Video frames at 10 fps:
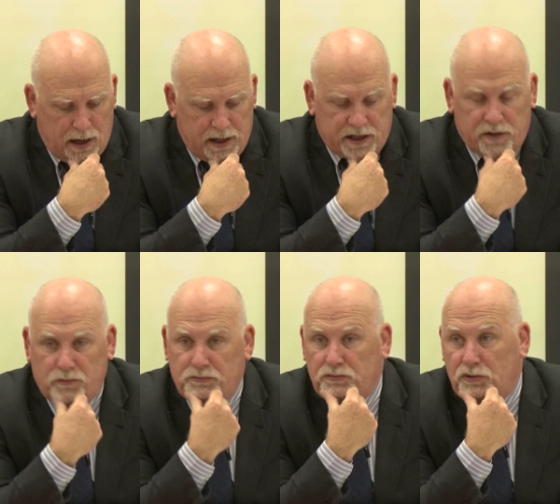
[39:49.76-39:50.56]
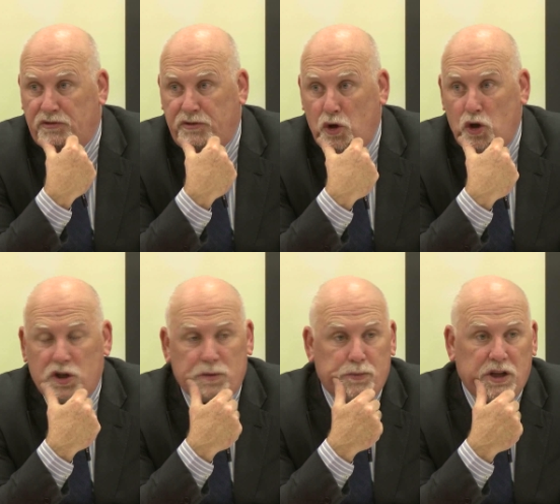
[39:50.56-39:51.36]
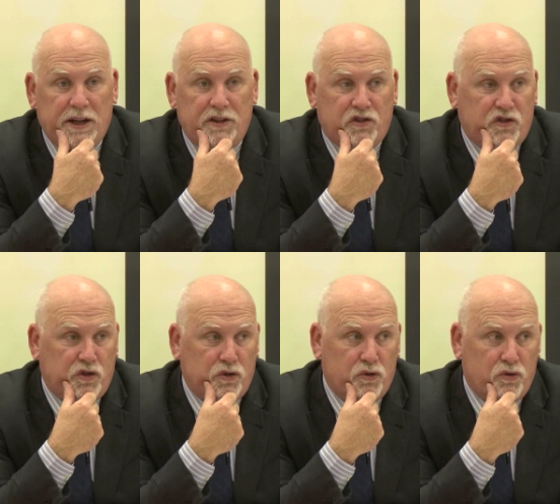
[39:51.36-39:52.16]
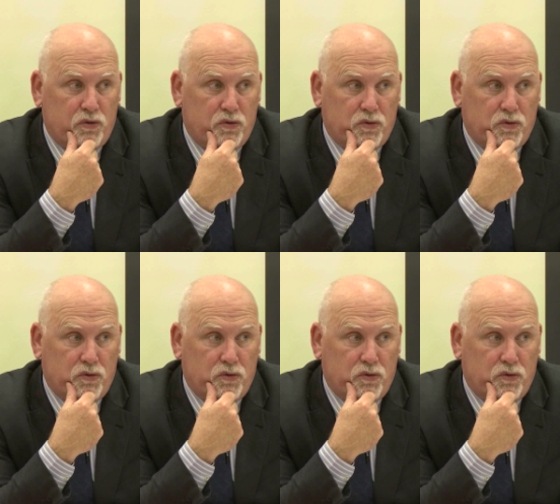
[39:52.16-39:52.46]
He can refer complaints to